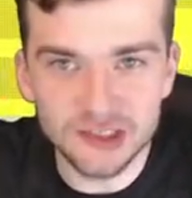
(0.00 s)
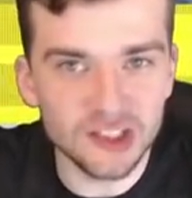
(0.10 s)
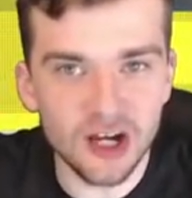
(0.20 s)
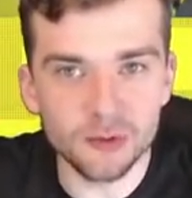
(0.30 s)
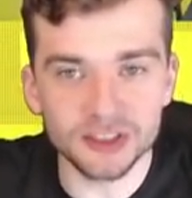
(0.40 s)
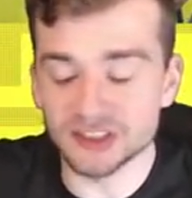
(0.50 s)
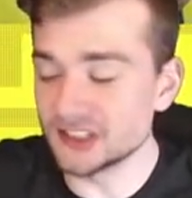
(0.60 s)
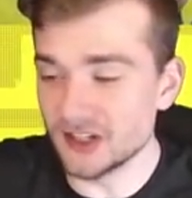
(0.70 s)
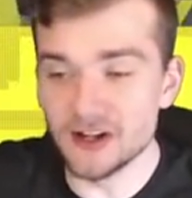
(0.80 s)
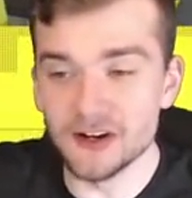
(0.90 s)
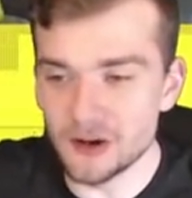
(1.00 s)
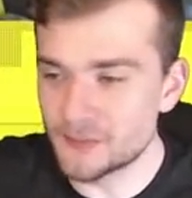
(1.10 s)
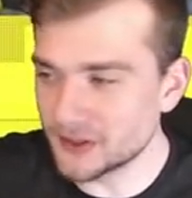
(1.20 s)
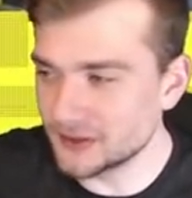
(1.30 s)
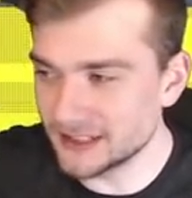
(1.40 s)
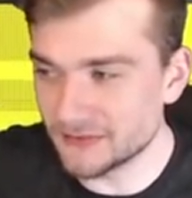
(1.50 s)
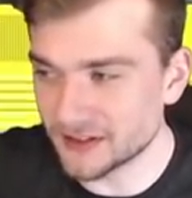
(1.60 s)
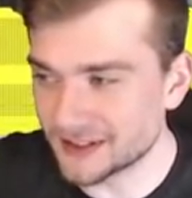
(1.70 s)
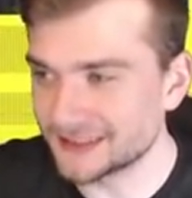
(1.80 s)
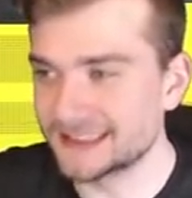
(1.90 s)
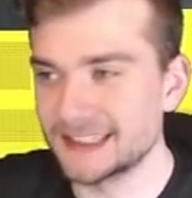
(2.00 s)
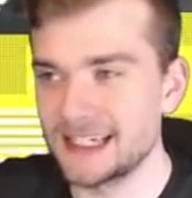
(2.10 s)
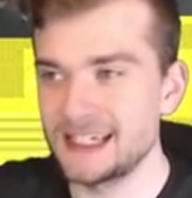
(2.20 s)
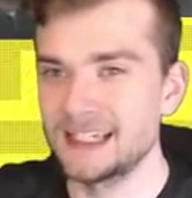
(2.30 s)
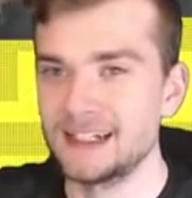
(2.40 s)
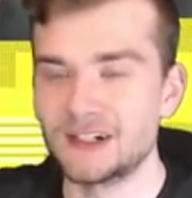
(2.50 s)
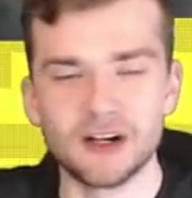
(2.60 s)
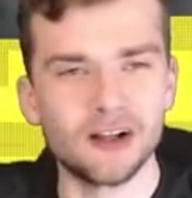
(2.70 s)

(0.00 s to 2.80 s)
saw we're still on all-pro difficulty or